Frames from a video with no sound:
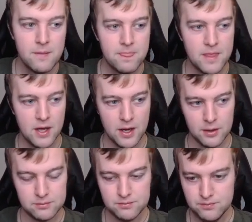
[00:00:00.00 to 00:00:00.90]

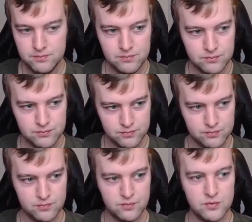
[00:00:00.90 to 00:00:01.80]

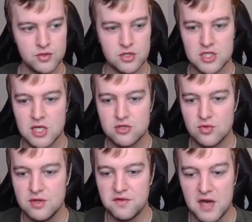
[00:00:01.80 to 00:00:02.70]
So it sells
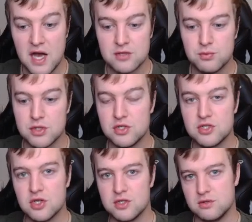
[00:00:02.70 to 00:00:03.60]
really fast, but it just
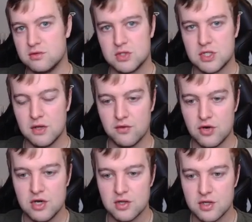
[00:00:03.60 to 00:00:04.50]
doesn't sell for
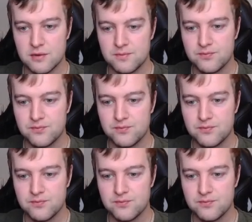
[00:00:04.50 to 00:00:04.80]
anything.